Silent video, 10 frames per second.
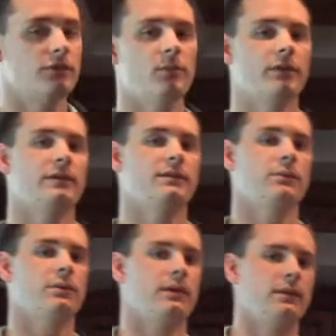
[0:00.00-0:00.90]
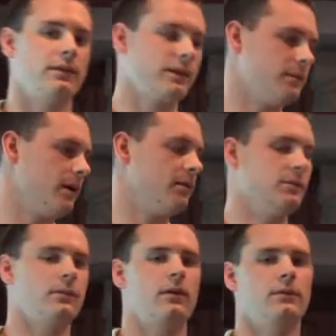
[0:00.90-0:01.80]
2 more things that we want to think about
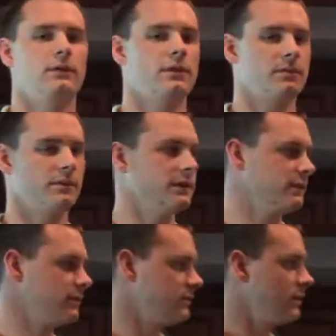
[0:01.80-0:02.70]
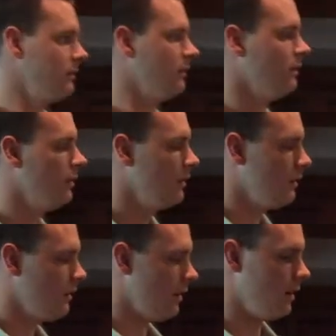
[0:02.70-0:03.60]
when we're talking about the income statement.
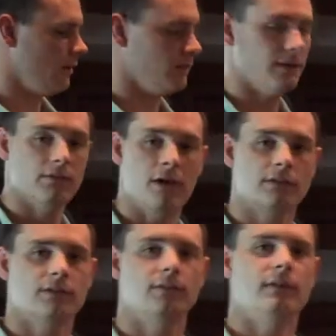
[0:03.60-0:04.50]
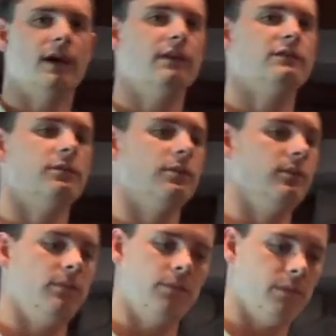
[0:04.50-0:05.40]
We have long-term debt, so
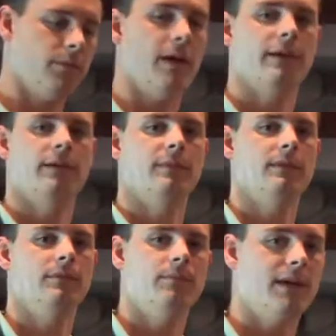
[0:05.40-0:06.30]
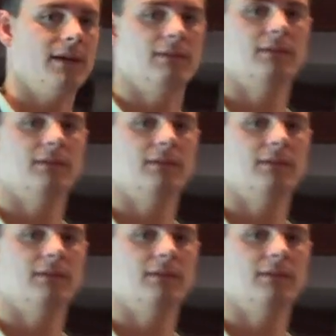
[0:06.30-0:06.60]
we're probably going to be paying